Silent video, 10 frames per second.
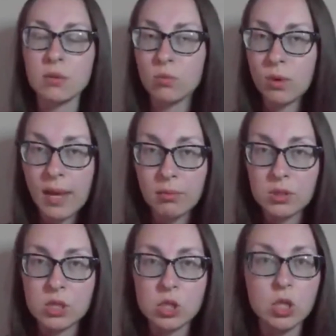able
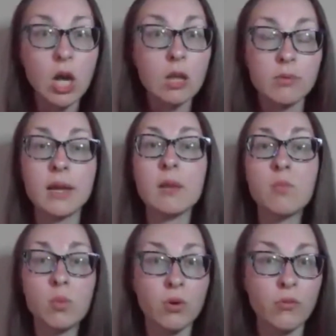to tolerate
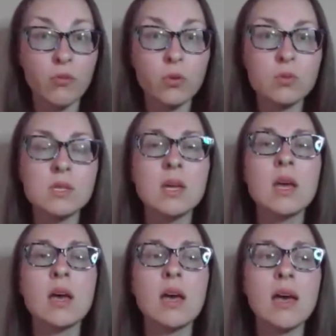more foods.
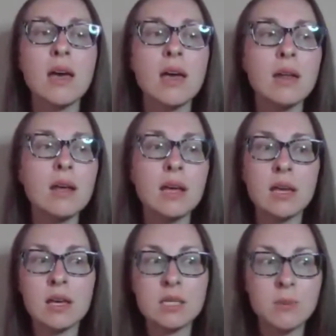And
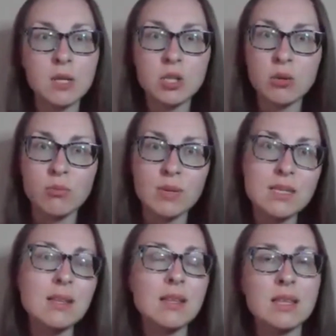especially
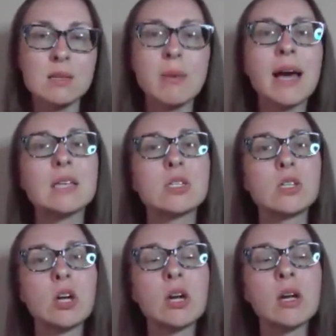recently, this past
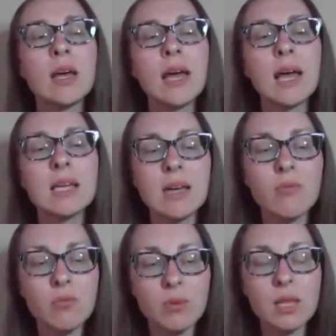year, as
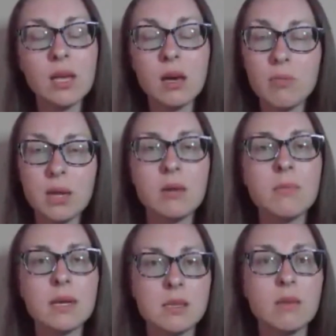I've really committed
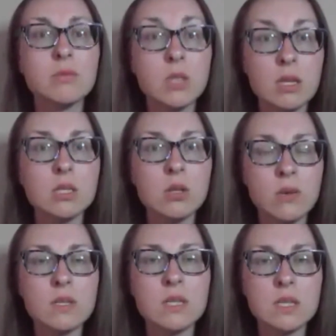myself to this
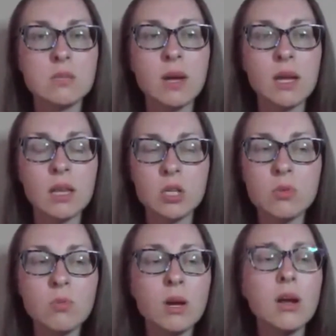nervous system
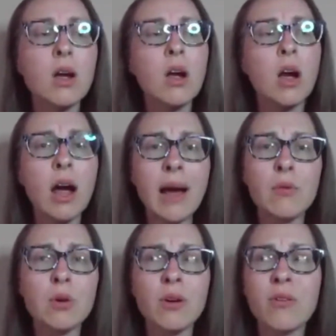regulation work,
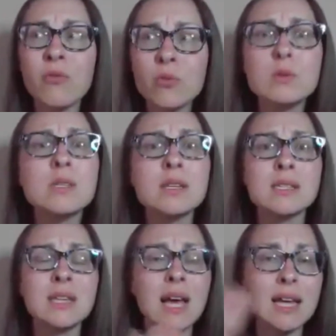our foods
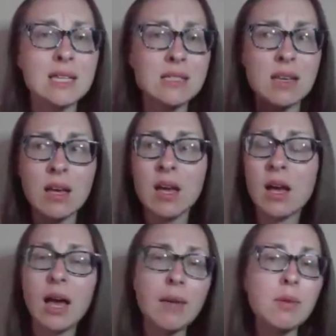list has,
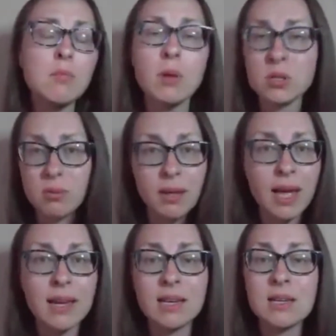
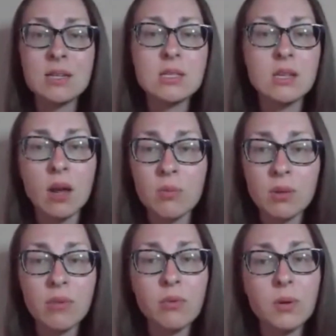multiplied. It is
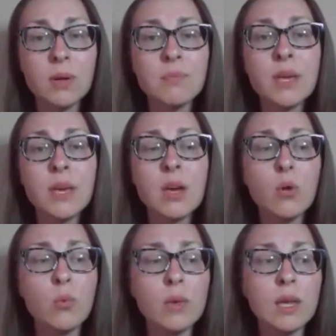unbelievable.
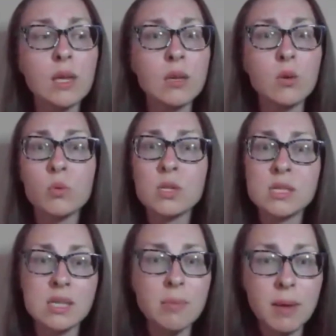We were
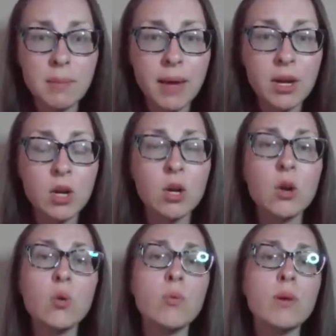sleeping better.
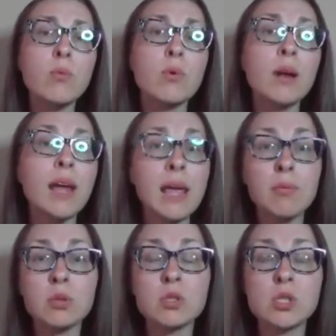We were
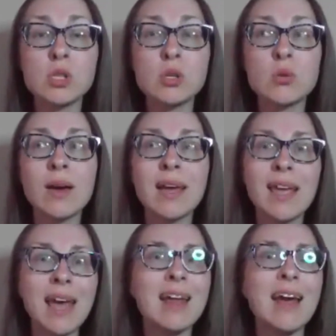able to,
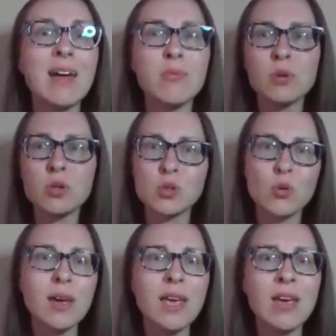again, have more
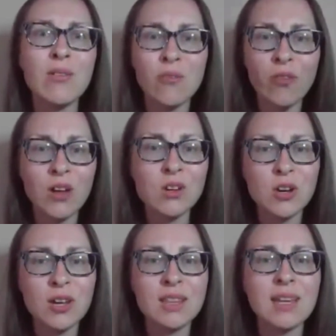joy and fun
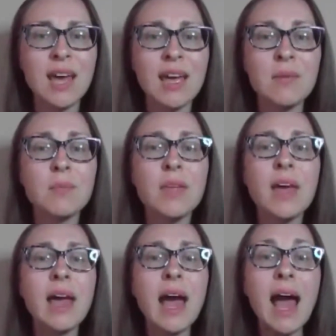during the day.
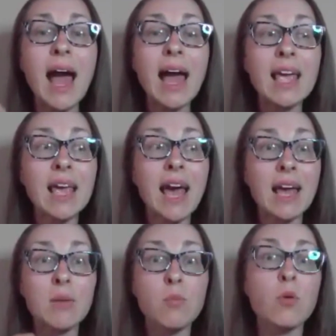I
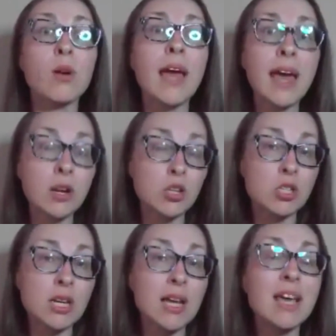had more
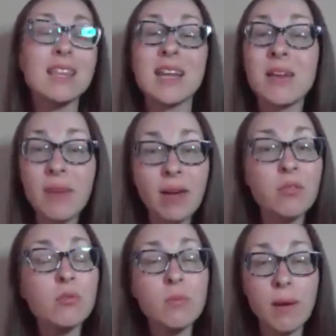energy than I've ever
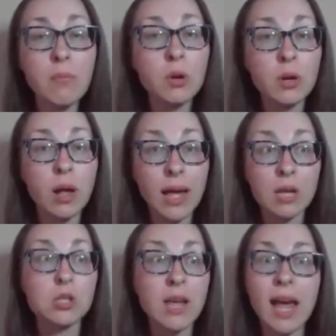remembered
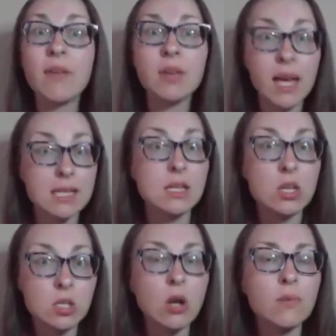actually having as an
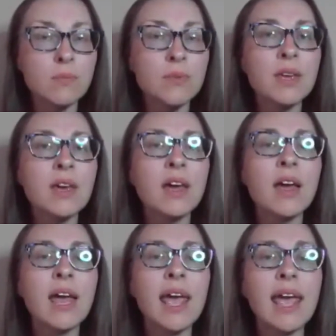adult.
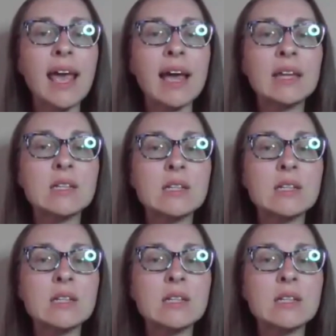And